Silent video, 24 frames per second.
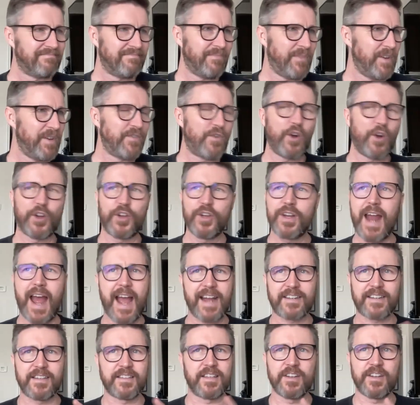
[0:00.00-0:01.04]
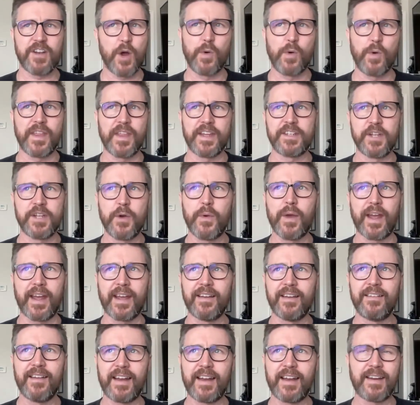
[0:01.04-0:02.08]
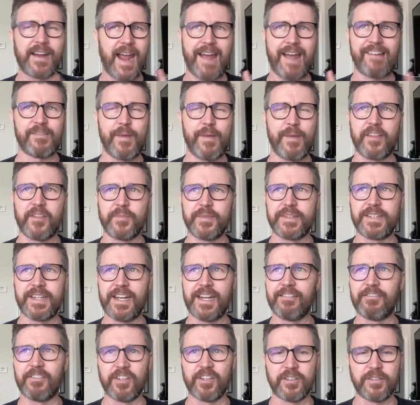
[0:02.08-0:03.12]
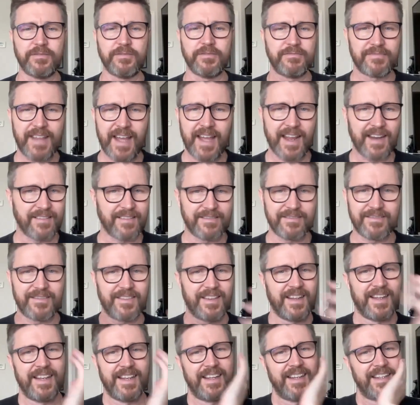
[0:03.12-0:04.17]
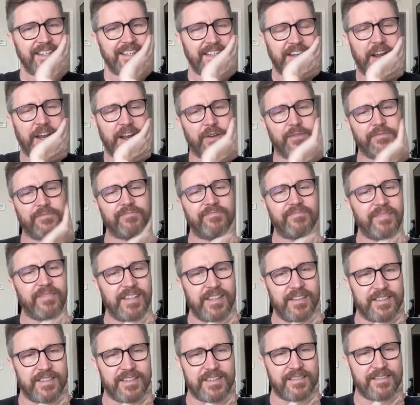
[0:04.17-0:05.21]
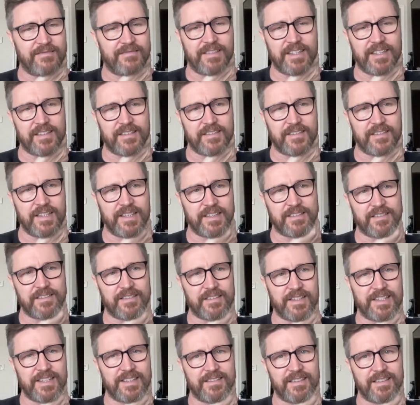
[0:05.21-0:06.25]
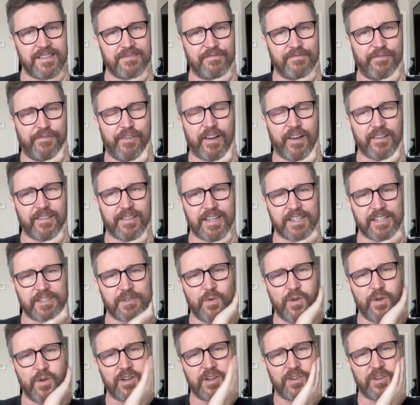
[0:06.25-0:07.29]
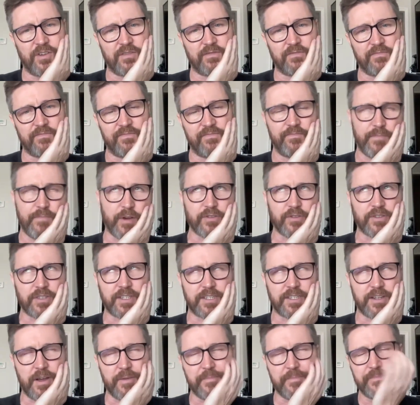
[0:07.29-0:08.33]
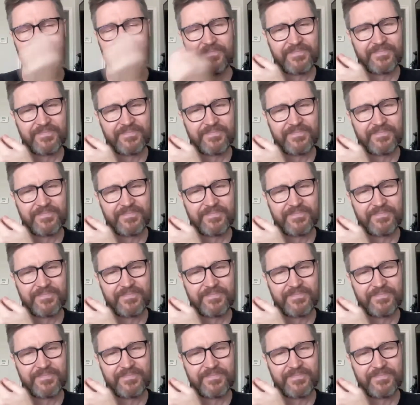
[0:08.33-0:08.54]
when you've got good actors that know what they're doing and care about the material, then, you know, it's a fun thing to work on most of the time.